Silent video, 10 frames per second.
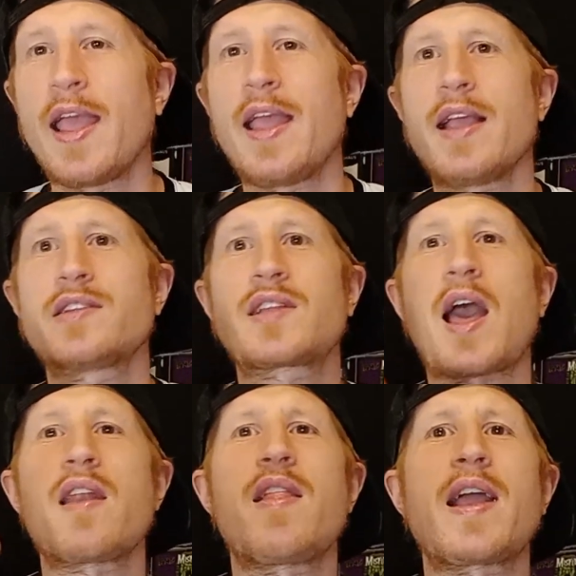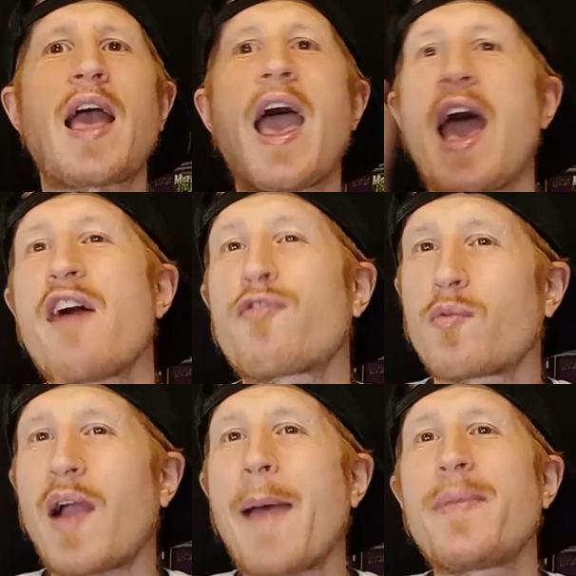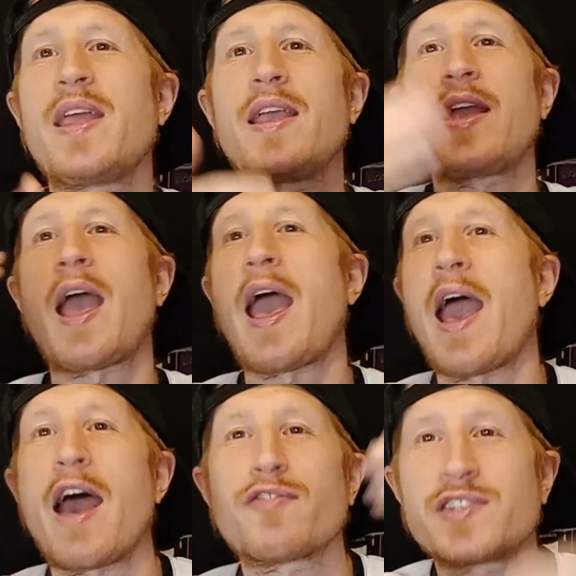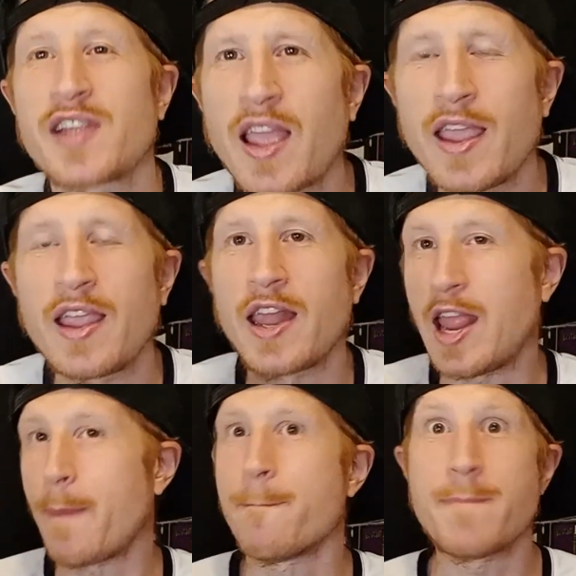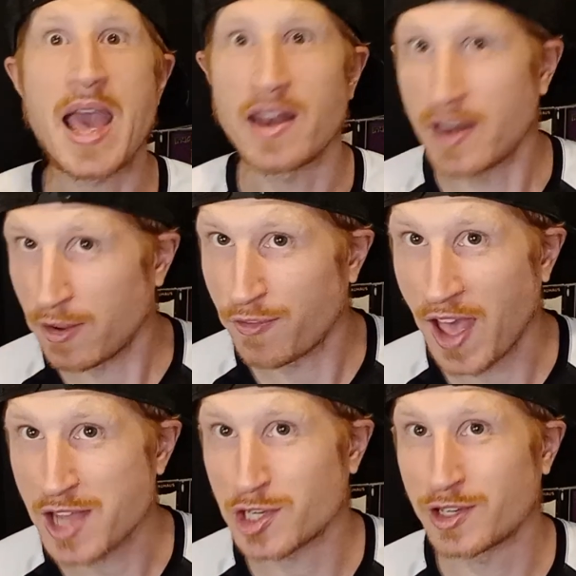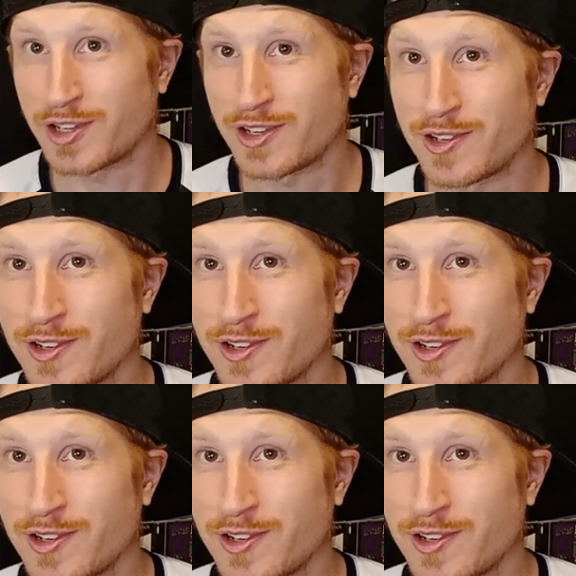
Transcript: It's kind of like a half rapping, half singing in a maddening fashion.